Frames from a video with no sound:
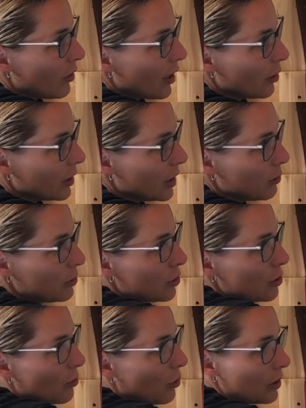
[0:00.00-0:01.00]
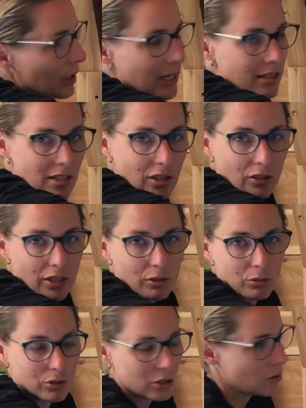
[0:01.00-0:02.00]
than or equal to, or less than or
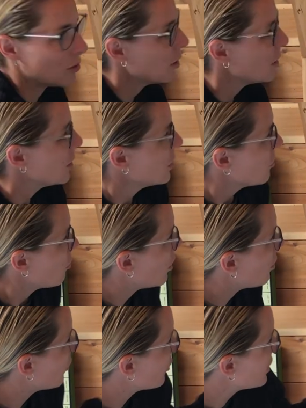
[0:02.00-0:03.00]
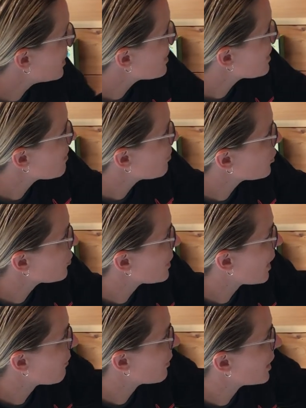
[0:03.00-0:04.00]
equal to? Well, these symbols we
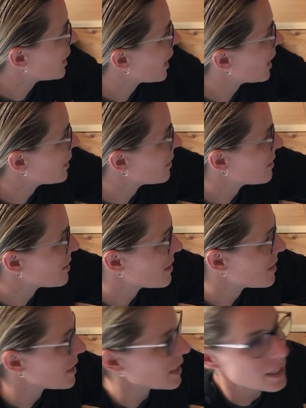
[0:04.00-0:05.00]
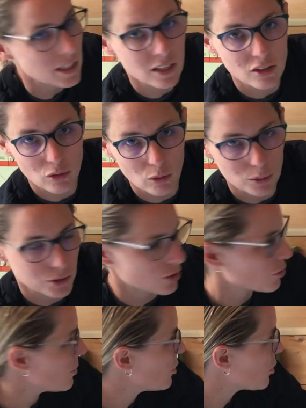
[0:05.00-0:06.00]
haven't yet seen in a normal
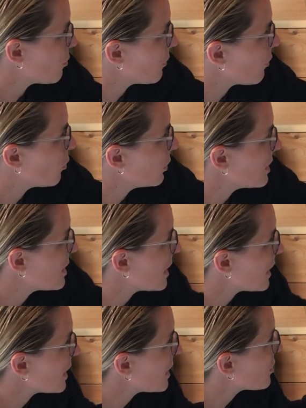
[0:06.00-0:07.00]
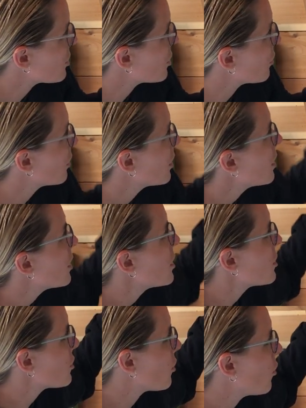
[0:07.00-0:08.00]
distribution. We've only seen these two.
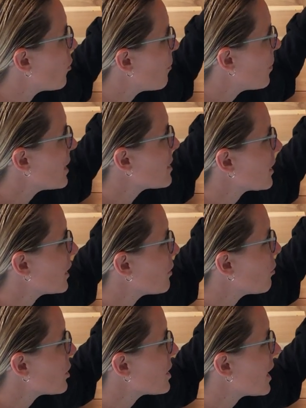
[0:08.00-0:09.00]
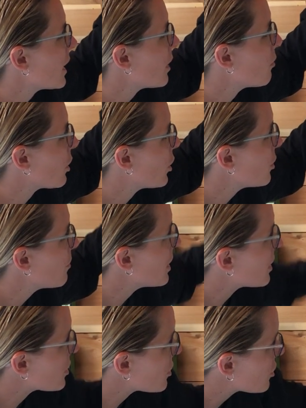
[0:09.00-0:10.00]
So basically we're taking what could be
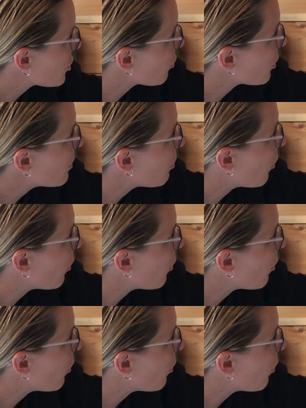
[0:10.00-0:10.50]
a discrete